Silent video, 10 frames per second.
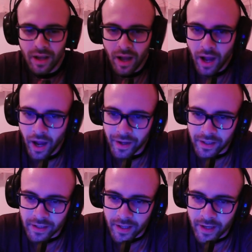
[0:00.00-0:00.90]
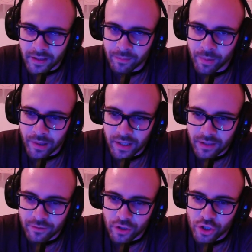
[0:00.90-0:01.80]
I can't
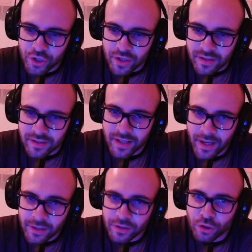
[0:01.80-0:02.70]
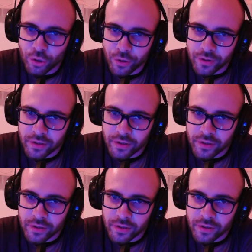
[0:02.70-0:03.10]
believe she's that good.